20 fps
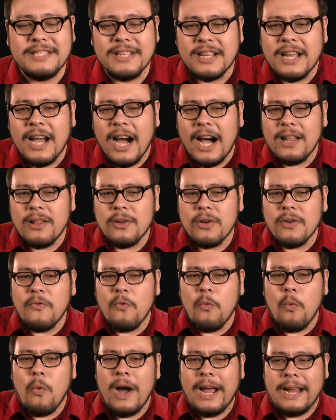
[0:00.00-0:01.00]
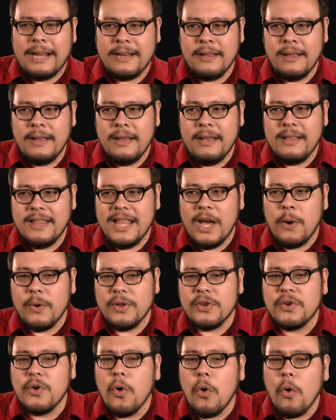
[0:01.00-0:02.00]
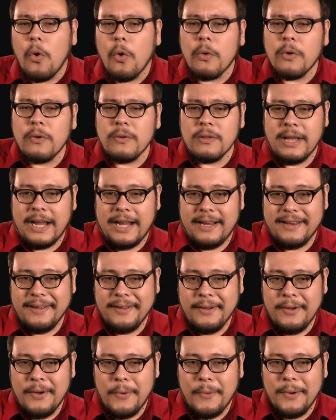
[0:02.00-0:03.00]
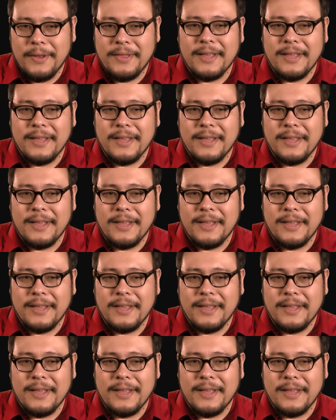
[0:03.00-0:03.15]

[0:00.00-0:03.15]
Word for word: It's the color of white that would correlate